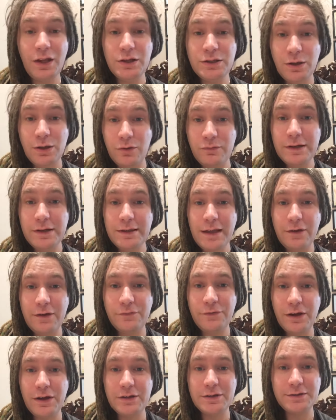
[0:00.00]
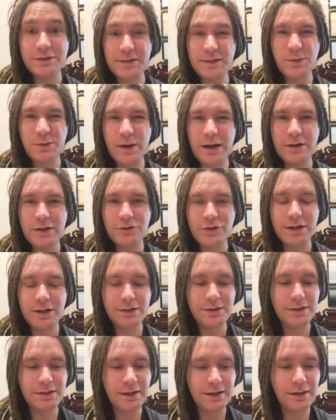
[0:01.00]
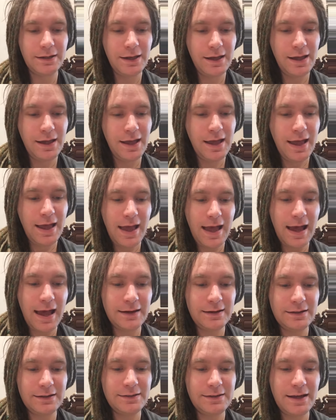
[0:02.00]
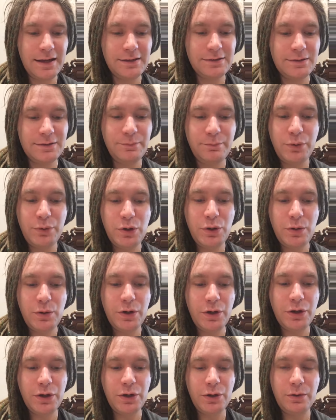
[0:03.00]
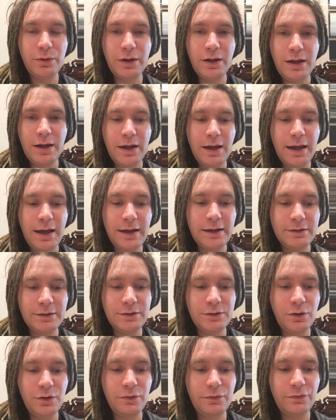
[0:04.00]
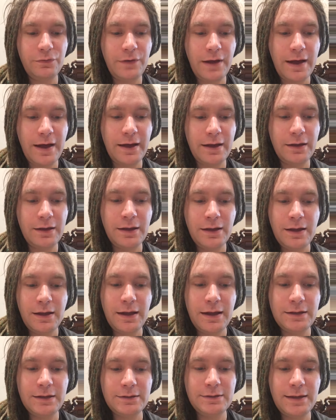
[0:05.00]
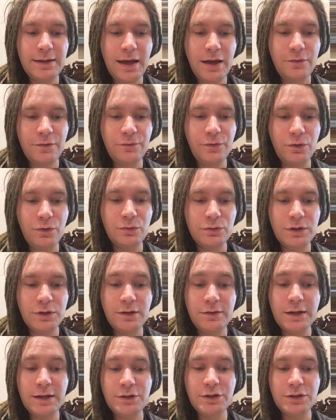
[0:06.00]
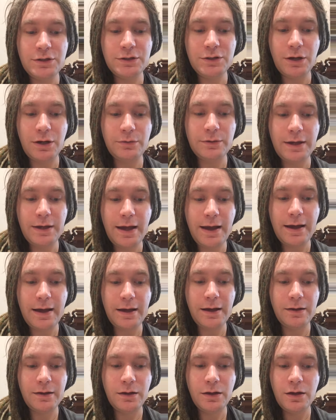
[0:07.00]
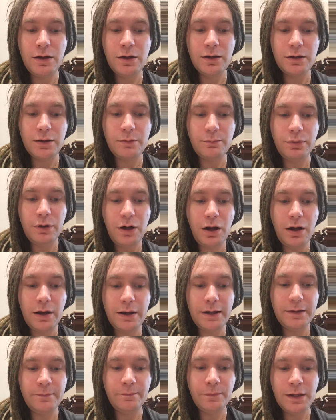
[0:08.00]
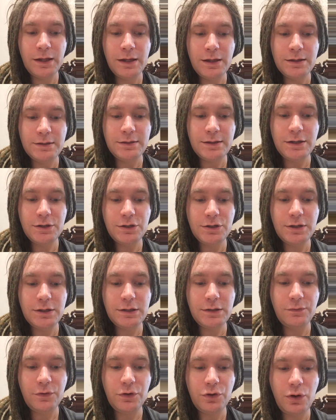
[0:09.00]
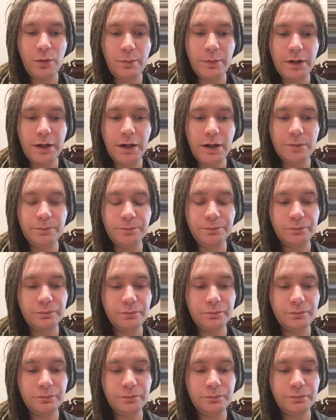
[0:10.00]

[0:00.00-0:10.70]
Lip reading: So I'll read that first because that's quite interesting. And it says, "Boo hoo, it's not fair. It's their fault. They just don't care. Comply. Ditch this phenomena.